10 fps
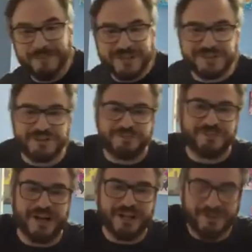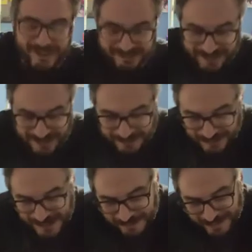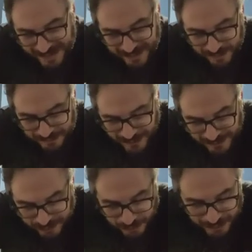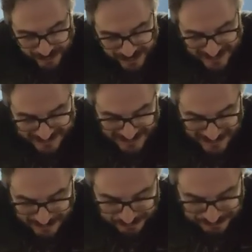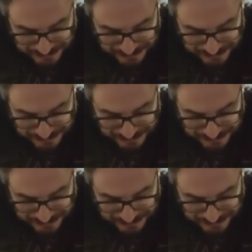make sure you follow us on The Read Pile over on the twitter.com.